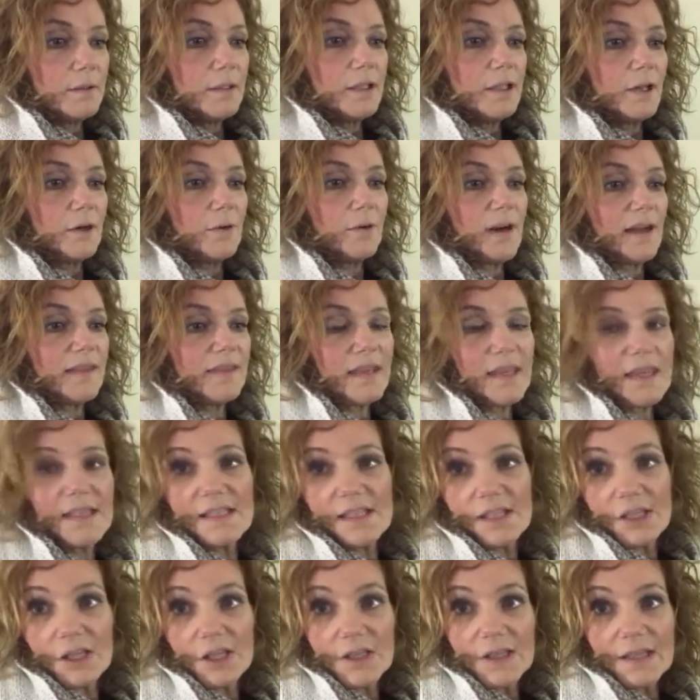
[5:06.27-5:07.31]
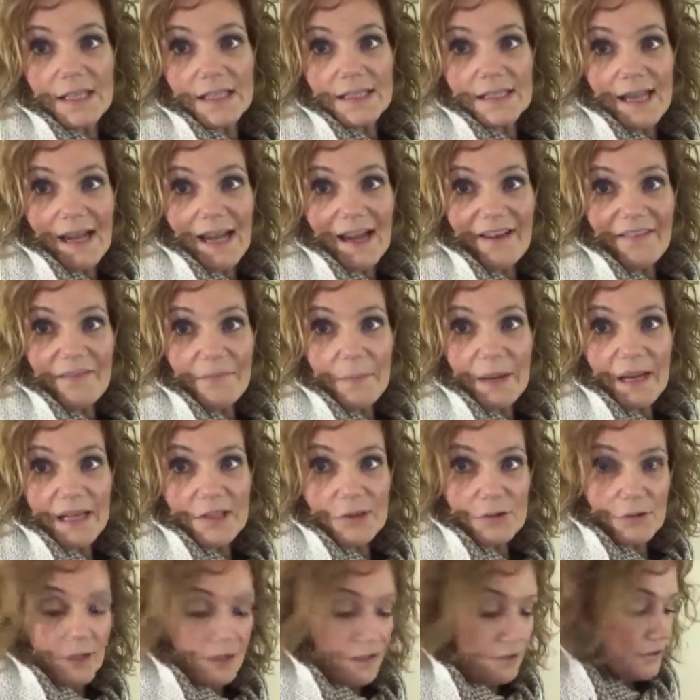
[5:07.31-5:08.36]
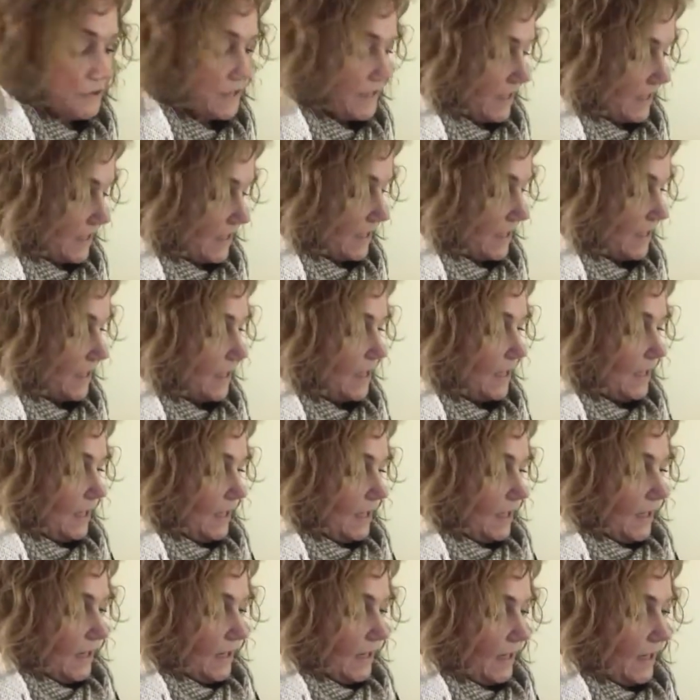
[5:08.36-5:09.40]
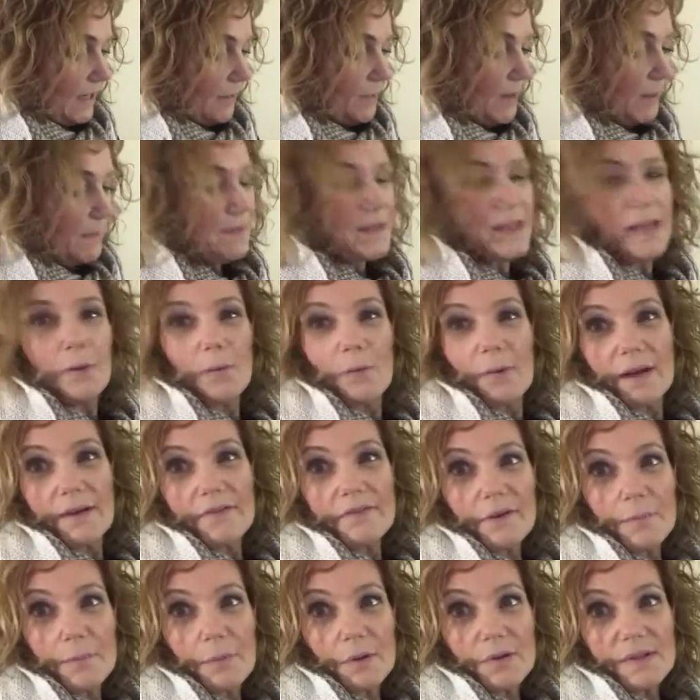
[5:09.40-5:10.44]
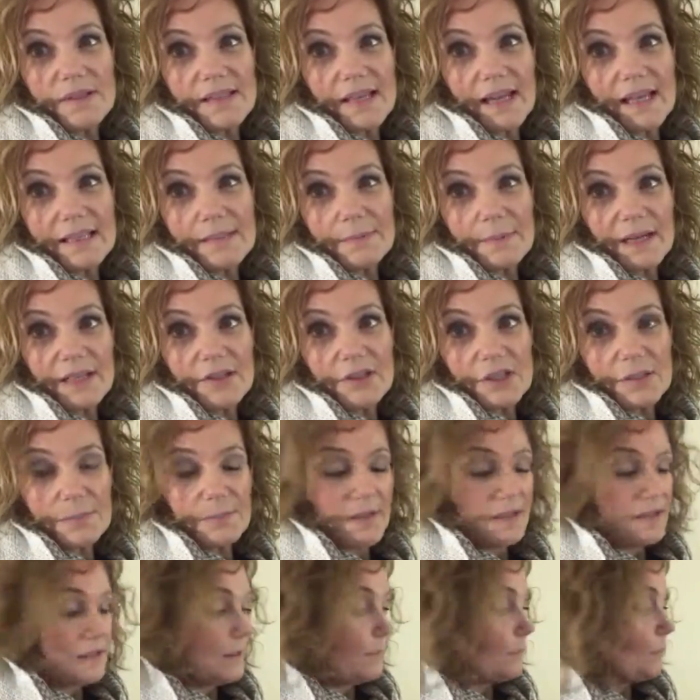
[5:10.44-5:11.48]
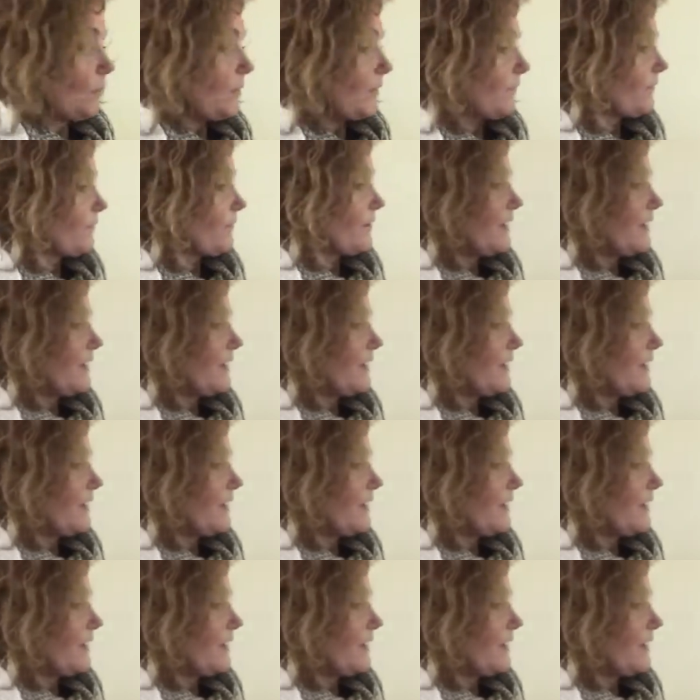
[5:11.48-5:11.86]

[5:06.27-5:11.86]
you know, I think it's a good thing to have. My trainers had it. And I'll probably get one for both sides, but I just picked up one